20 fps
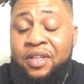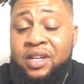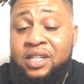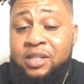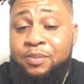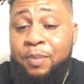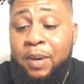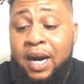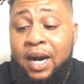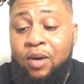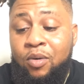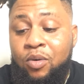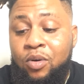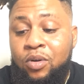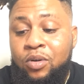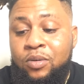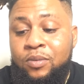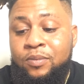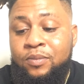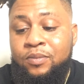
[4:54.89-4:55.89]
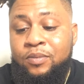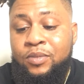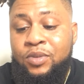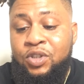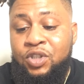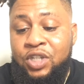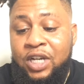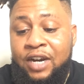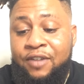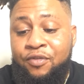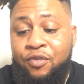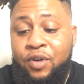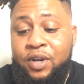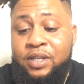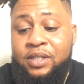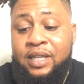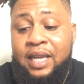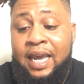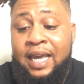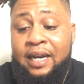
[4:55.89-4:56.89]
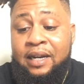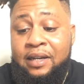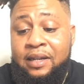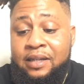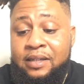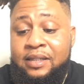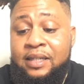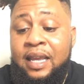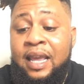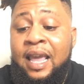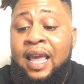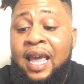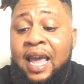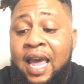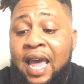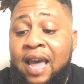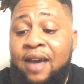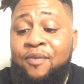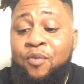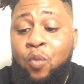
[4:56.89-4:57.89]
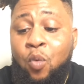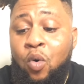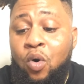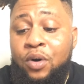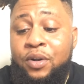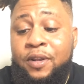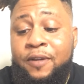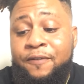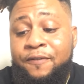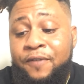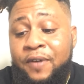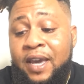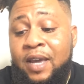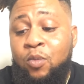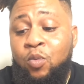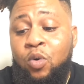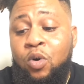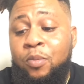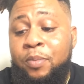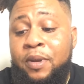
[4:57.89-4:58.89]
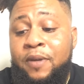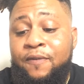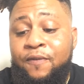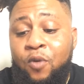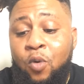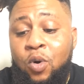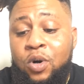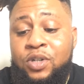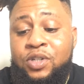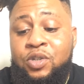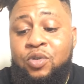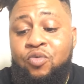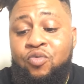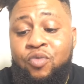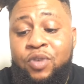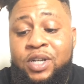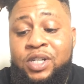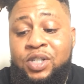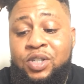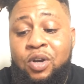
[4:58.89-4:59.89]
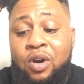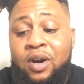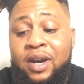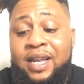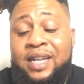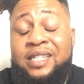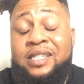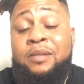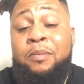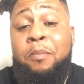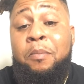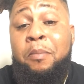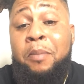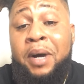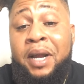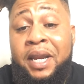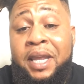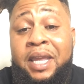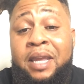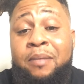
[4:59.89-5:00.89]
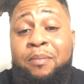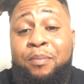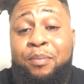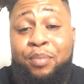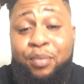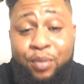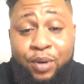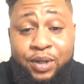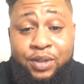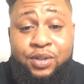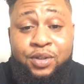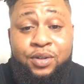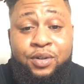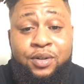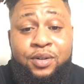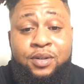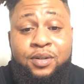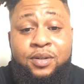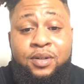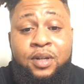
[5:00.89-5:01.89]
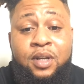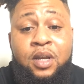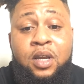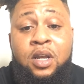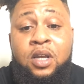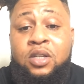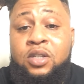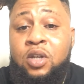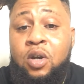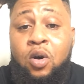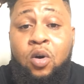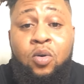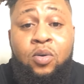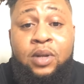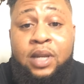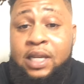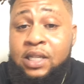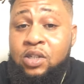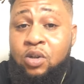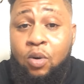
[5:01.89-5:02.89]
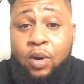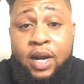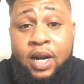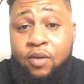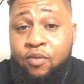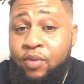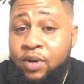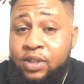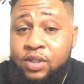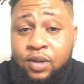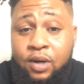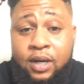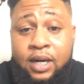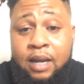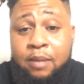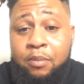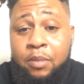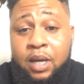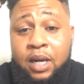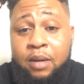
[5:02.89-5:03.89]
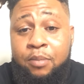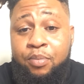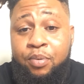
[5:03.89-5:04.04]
spiral, Jefferies analysts have warned the Fed will be forced to restart its money printer. So let's go ahead and restart that money